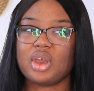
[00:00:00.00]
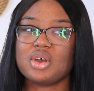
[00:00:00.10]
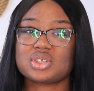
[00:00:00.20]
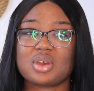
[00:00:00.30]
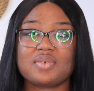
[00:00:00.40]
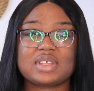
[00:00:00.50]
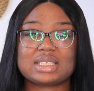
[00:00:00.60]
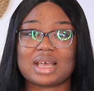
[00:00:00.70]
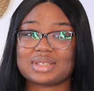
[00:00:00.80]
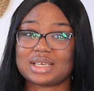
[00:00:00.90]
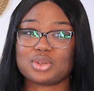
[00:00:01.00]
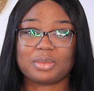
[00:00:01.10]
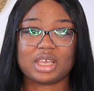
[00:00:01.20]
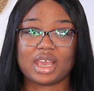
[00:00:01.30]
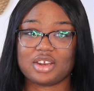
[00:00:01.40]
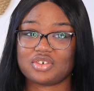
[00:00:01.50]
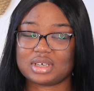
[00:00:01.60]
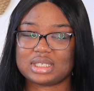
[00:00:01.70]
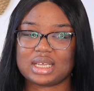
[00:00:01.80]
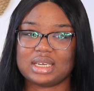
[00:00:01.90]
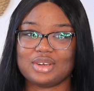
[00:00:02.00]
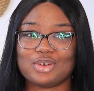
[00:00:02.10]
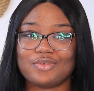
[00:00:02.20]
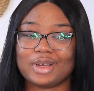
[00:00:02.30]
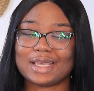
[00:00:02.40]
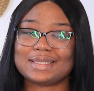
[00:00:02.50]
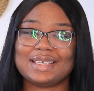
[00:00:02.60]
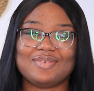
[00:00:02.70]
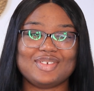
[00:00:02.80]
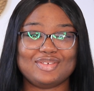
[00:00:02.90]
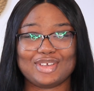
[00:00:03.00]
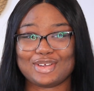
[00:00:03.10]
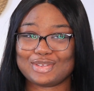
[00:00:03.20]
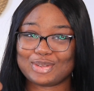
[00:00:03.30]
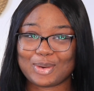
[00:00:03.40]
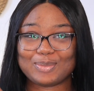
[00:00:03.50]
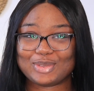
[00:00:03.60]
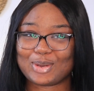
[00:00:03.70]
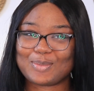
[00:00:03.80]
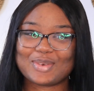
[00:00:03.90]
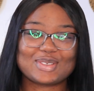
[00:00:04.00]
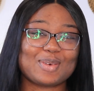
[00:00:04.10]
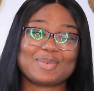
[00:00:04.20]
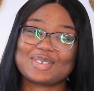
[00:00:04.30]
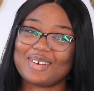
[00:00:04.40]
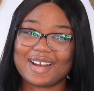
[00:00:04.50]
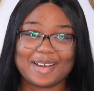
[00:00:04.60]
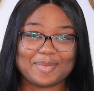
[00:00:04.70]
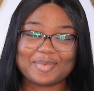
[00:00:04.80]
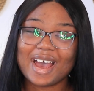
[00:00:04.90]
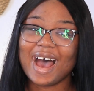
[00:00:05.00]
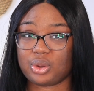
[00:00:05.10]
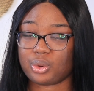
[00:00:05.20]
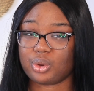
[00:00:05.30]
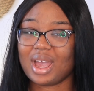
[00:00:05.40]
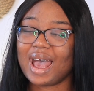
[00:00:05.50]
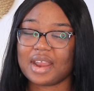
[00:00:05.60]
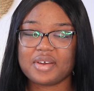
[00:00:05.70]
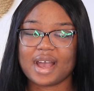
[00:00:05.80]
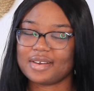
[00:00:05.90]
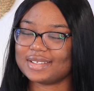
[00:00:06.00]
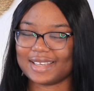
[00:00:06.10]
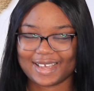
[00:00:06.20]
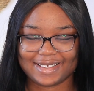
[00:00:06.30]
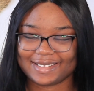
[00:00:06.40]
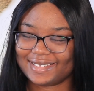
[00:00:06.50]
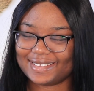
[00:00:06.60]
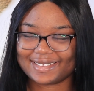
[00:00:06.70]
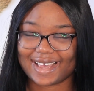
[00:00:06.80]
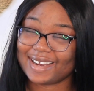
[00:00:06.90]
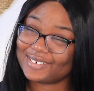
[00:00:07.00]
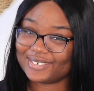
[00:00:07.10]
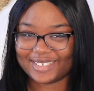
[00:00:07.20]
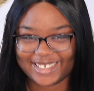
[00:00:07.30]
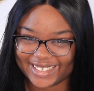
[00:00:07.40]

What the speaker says: So if this sounds like something you're interested in, don't forget to give this video a thumbs up, subscribe. I know you're going to like it, I know.